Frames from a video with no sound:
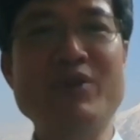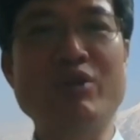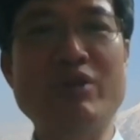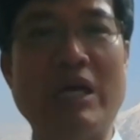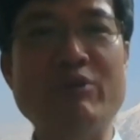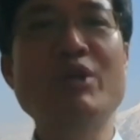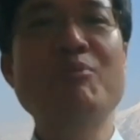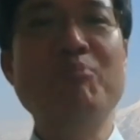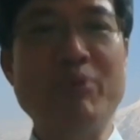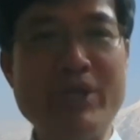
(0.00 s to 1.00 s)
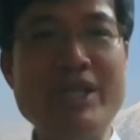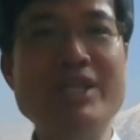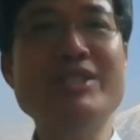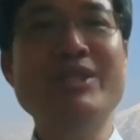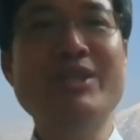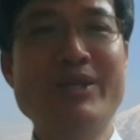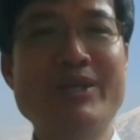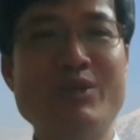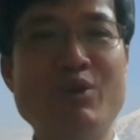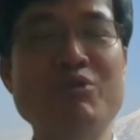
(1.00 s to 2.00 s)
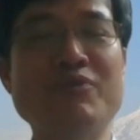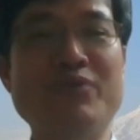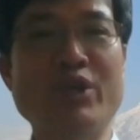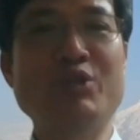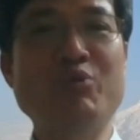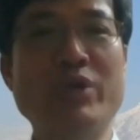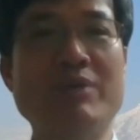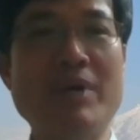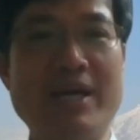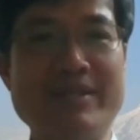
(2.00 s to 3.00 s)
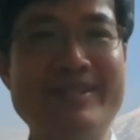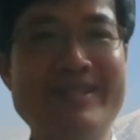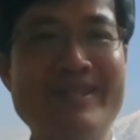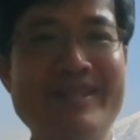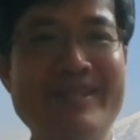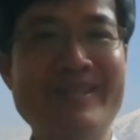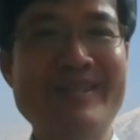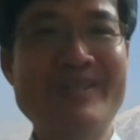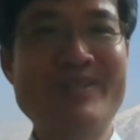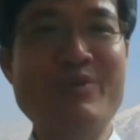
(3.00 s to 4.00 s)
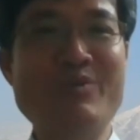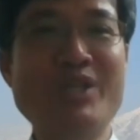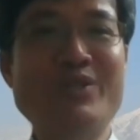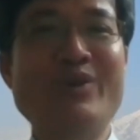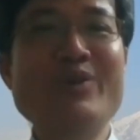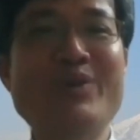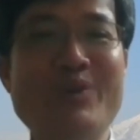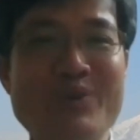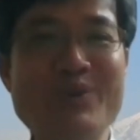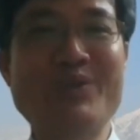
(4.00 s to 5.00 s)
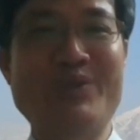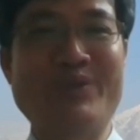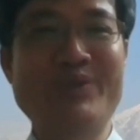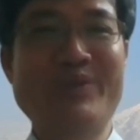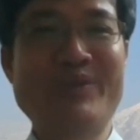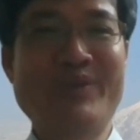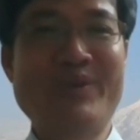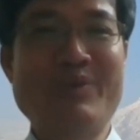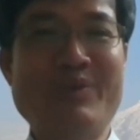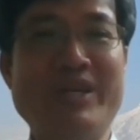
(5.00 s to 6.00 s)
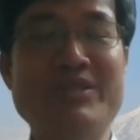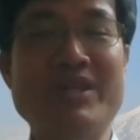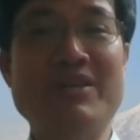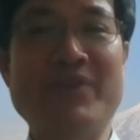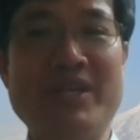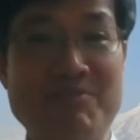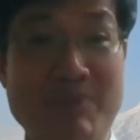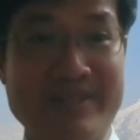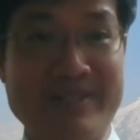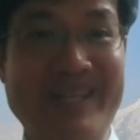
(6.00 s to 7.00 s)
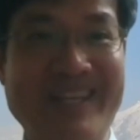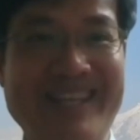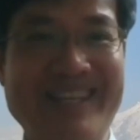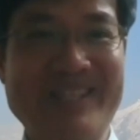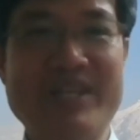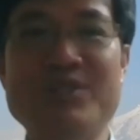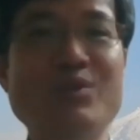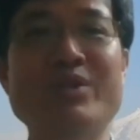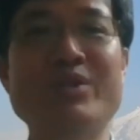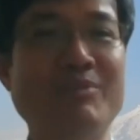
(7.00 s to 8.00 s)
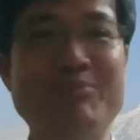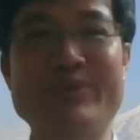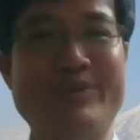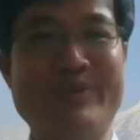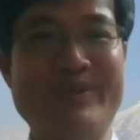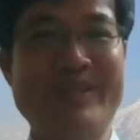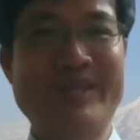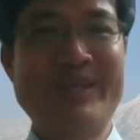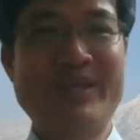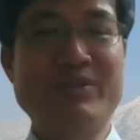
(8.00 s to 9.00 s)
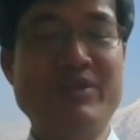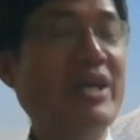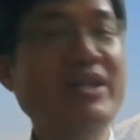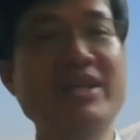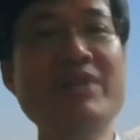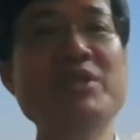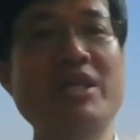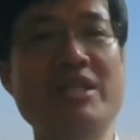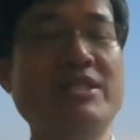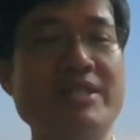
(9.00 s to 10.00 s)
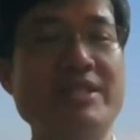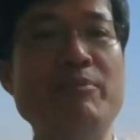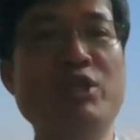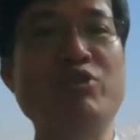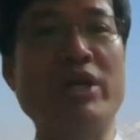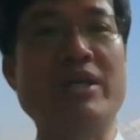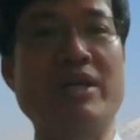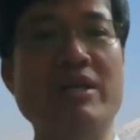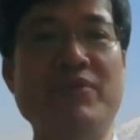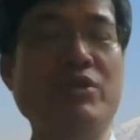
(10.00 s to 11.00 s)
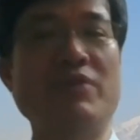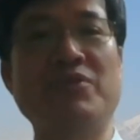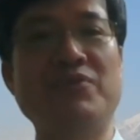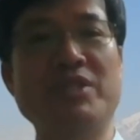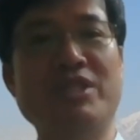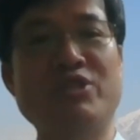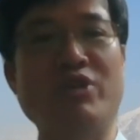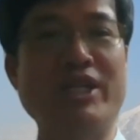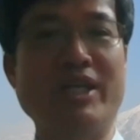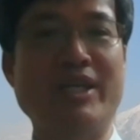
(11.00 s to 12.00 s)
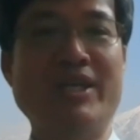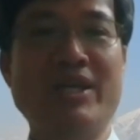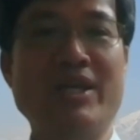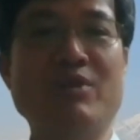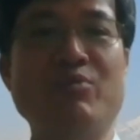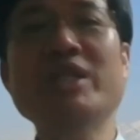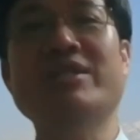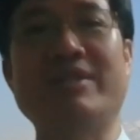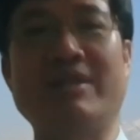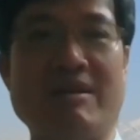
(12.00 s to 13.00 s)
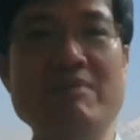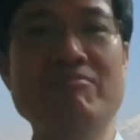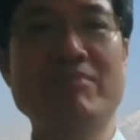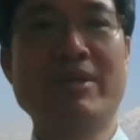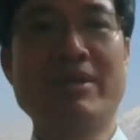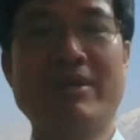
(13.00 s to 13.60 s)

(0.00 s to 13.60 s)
If you go out, please don't forget to wear a mask. So we are so used to wearing a face mask. There's no taboo. So like even as the same in China, if you visit China in the winter time,